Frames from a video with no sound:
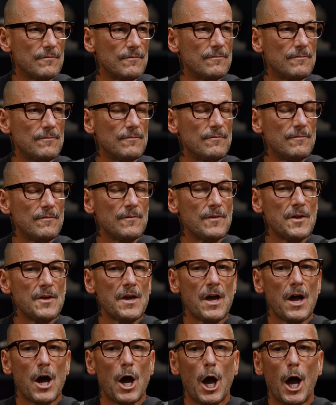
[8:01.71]

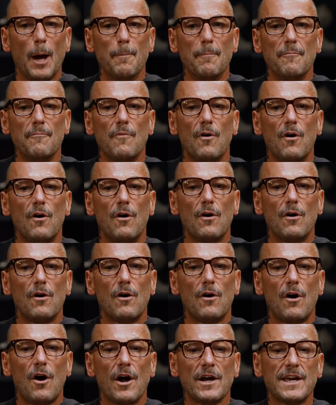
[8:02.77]
Mm-hmm.
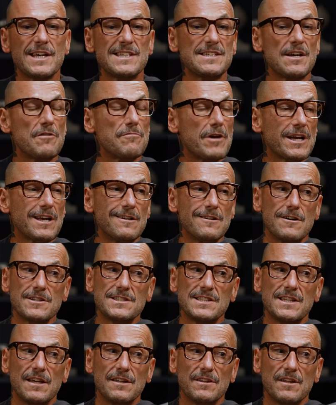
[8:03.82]
I guess I
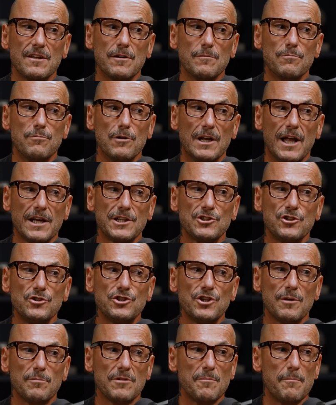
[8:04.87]
recognized that the
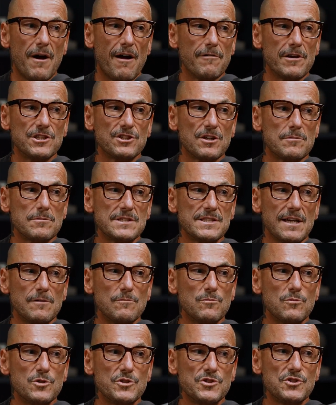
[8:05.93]
relationship, the marriage I was
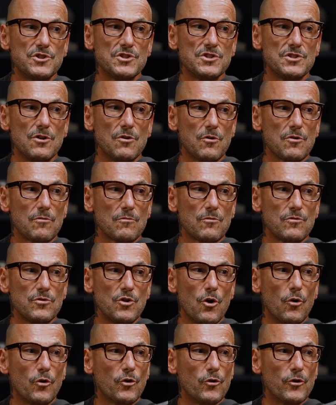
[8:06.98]
in, was just not
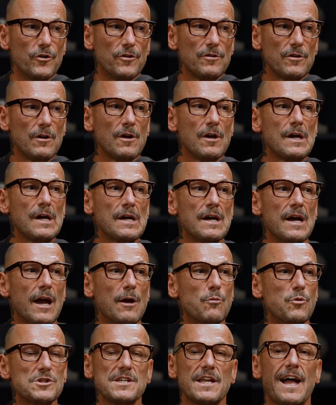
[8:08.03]
good. It
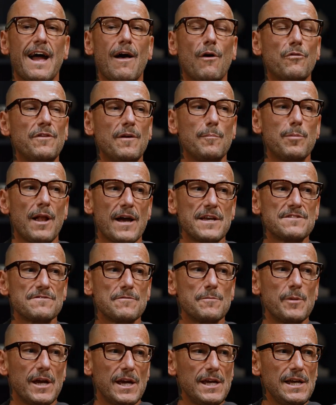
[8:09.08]
wasn't a healthy place for
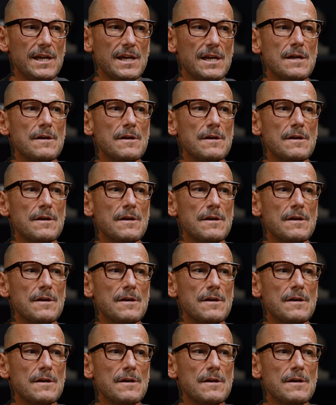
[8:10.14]
me.